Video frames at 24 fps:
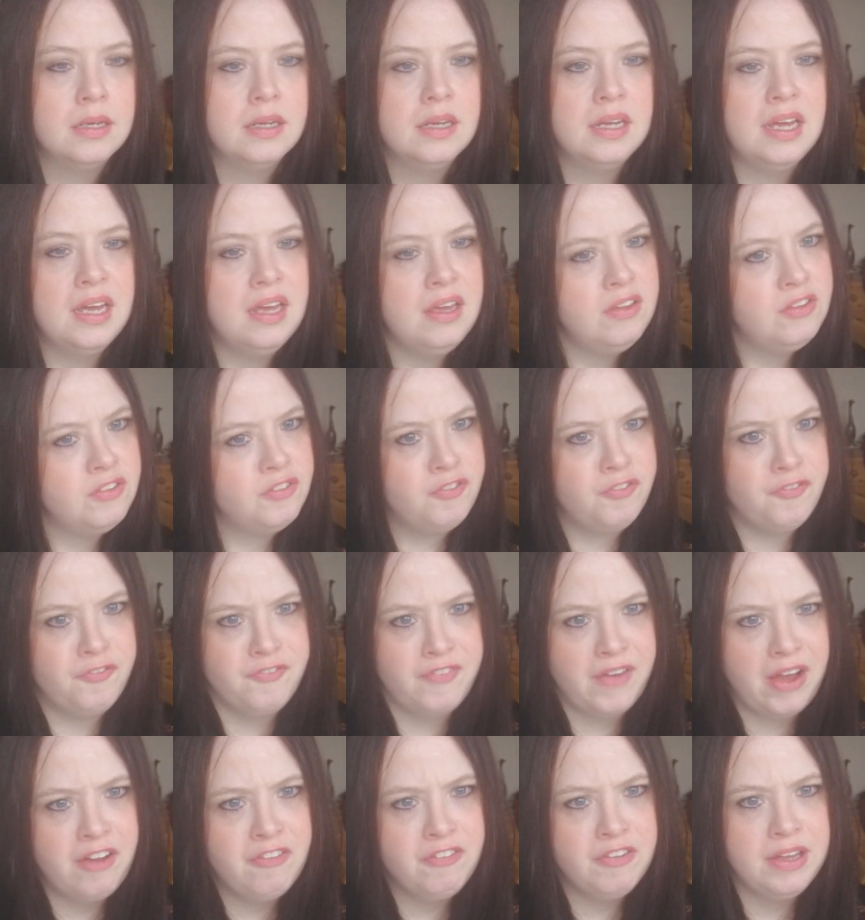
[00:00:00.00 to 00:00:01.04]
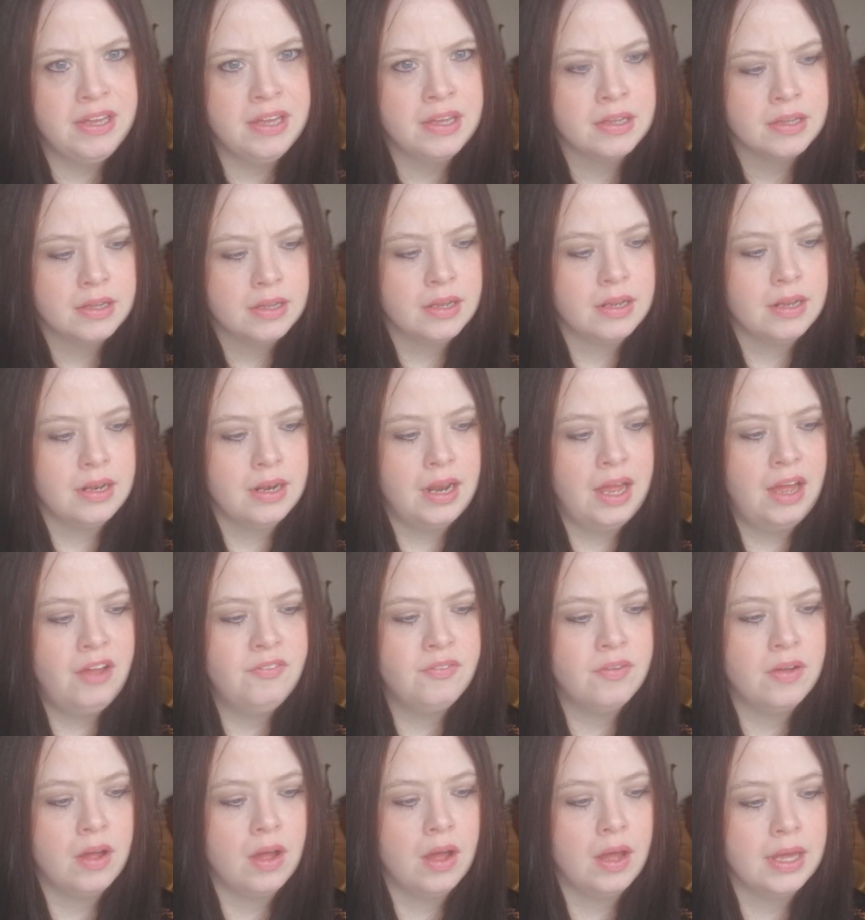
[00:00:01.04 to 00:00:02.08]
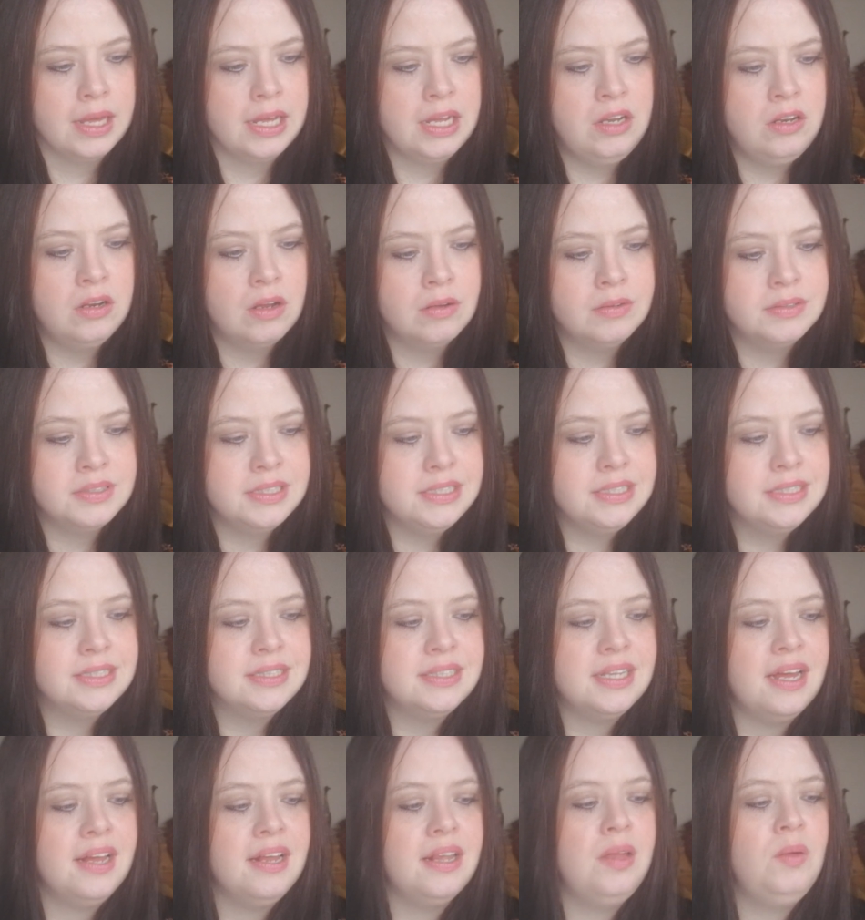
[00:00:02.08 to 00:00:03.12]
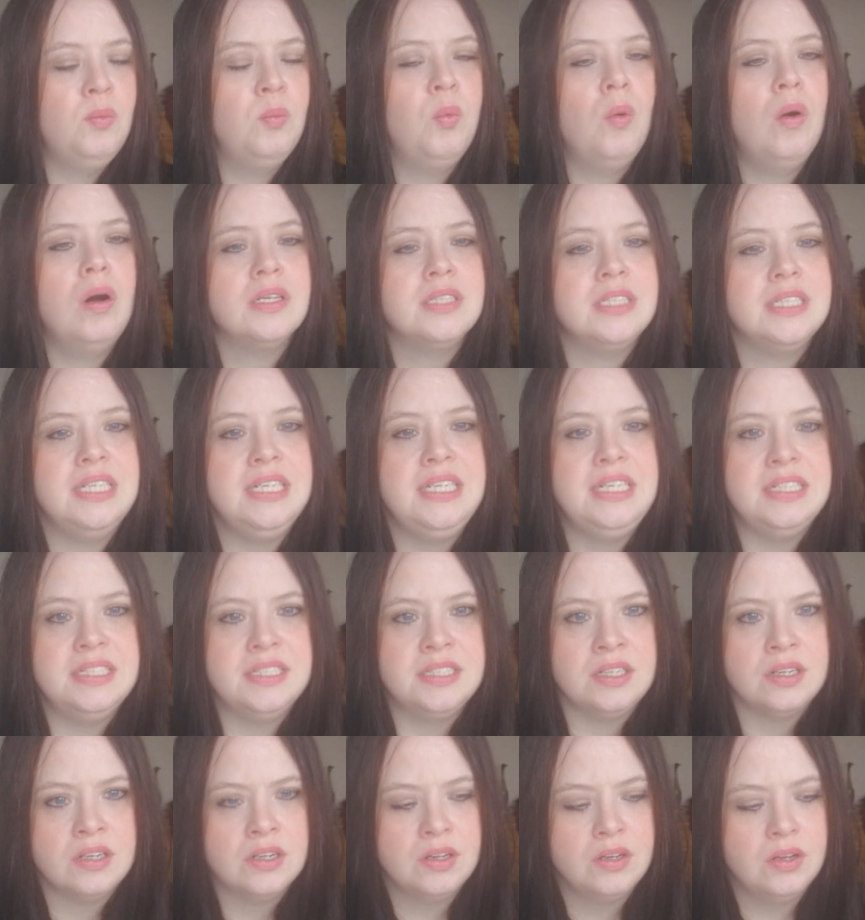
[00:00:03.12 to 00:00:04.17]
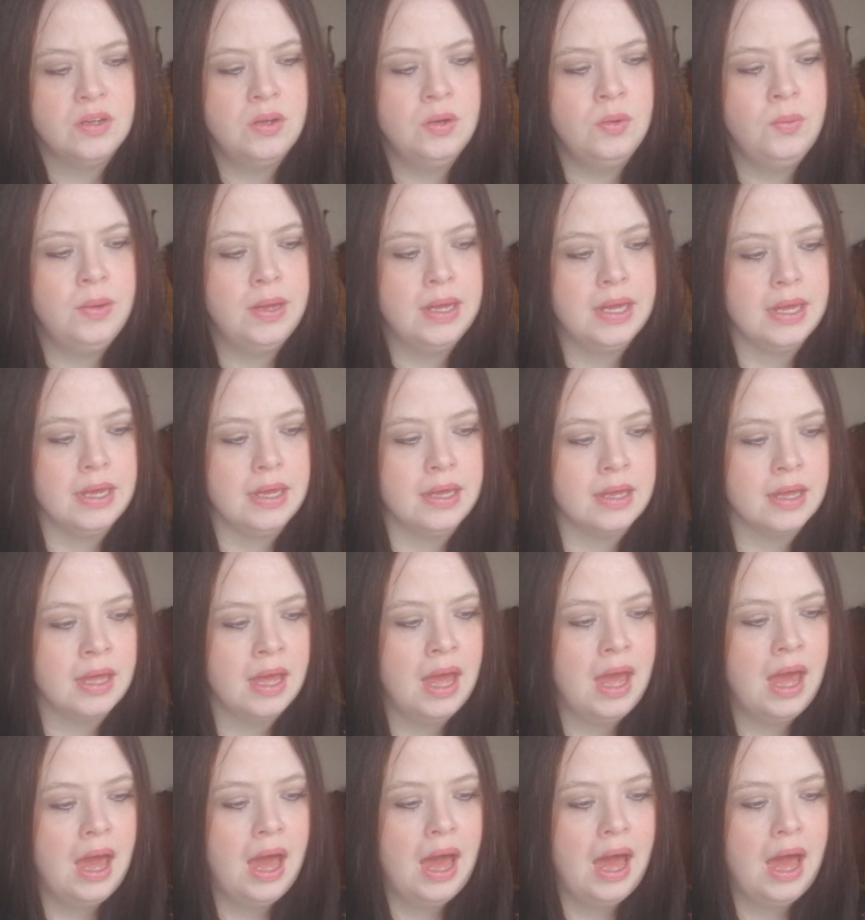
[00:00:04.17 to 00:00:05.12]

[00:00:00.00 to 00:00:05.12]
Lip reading: He's very clever. He knows exactly what he is doing.